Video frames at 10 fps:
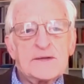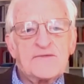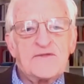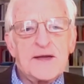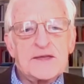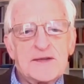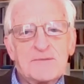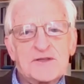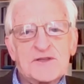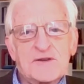In fact,
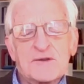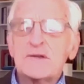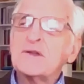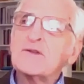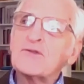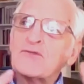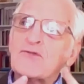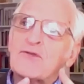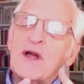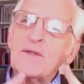it was,
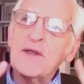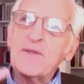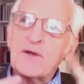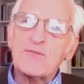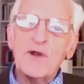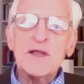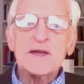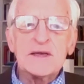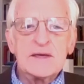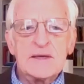I think, the
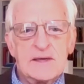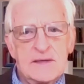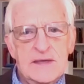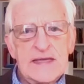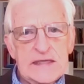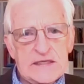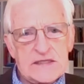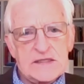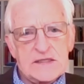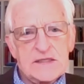great
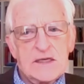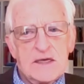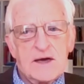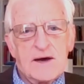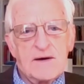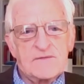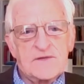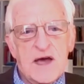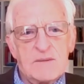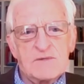niece
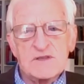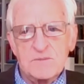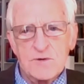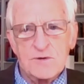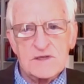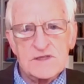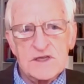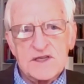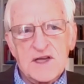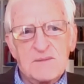of Thomas More, St.